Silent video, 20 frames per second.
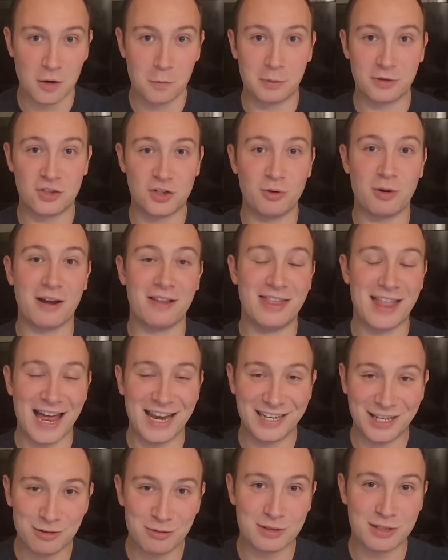which you can
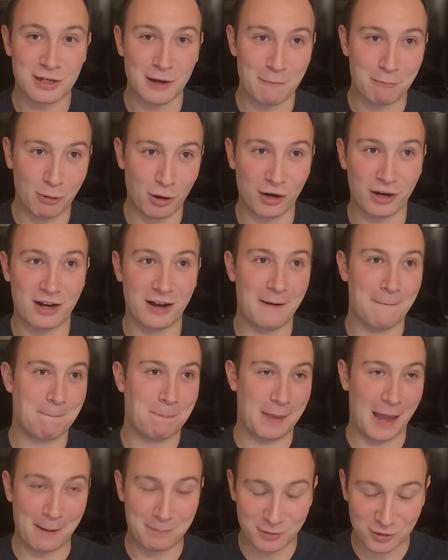then use to book
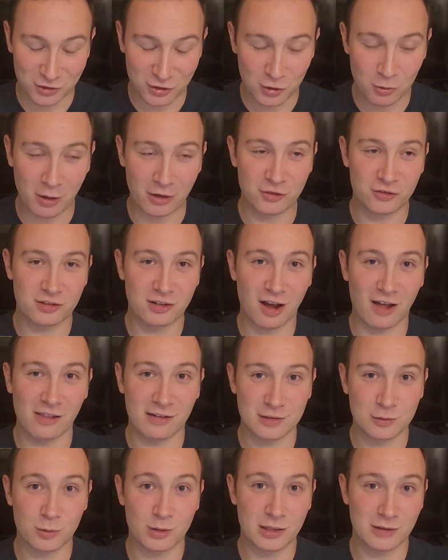up to
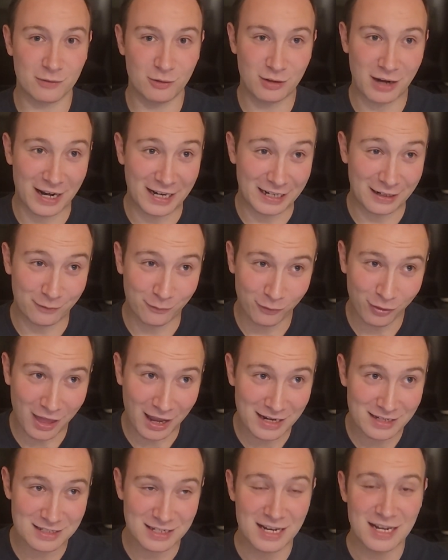$200 worth of United
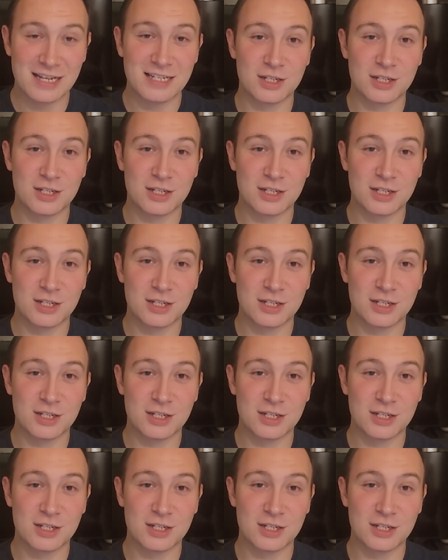flights.